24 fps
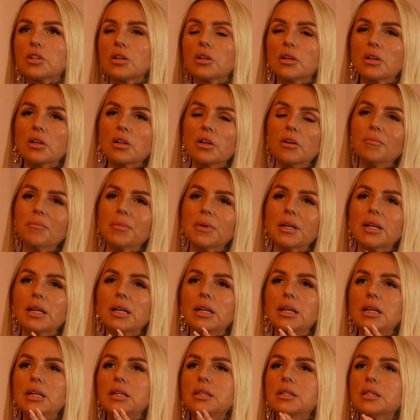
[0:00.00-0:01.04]
such a
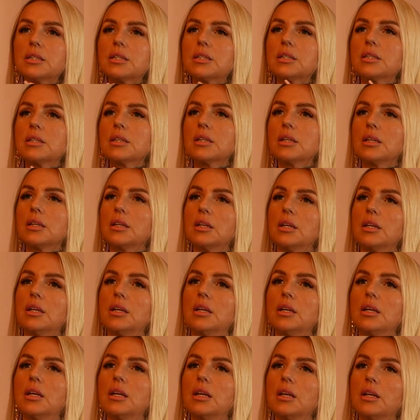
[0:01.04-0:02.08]
complete
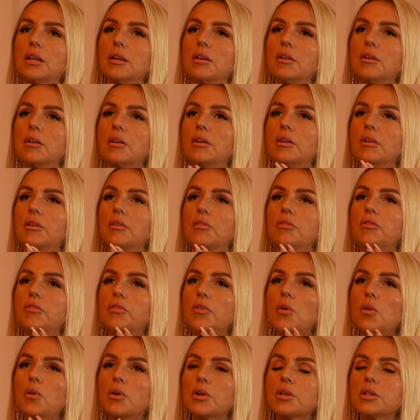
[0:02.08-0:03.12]

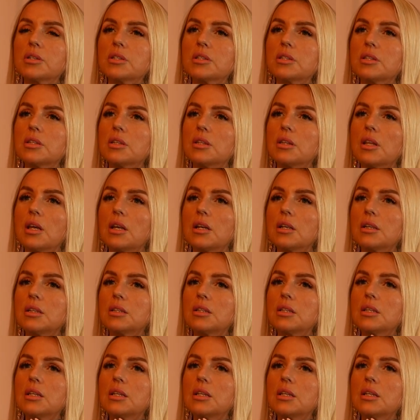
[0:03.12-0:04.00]
force that